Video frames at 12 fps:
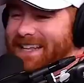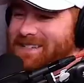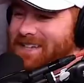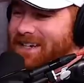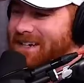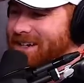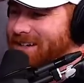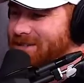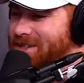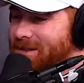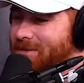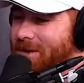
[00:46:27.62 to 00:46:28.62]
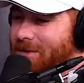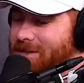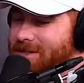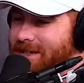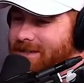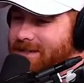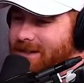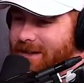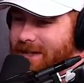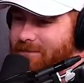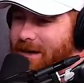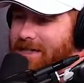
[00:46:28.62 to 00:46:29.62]
That's like uh, someone always says, you know,
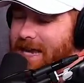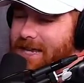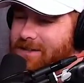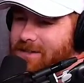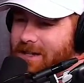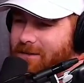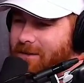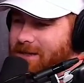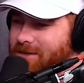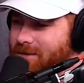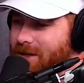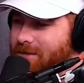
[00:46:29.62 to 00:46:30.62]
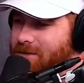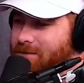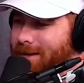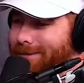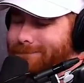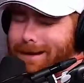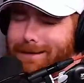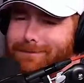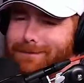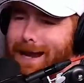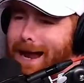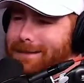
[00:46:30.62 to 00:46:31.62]
like my dad's generation will always be like,
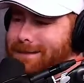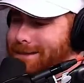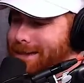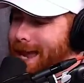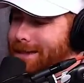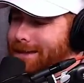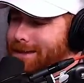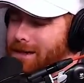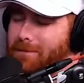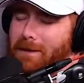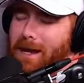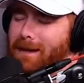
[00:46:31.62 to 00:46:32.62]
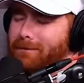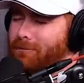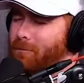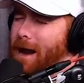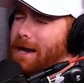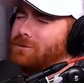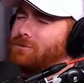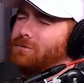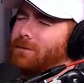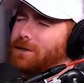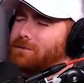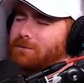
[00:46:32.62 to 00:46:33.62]
these guys, these athletes, they're paying them way too
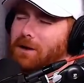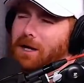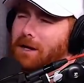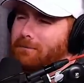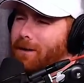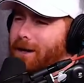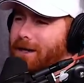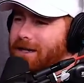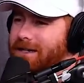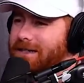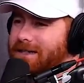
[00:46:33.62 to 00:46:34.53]
much fucking money.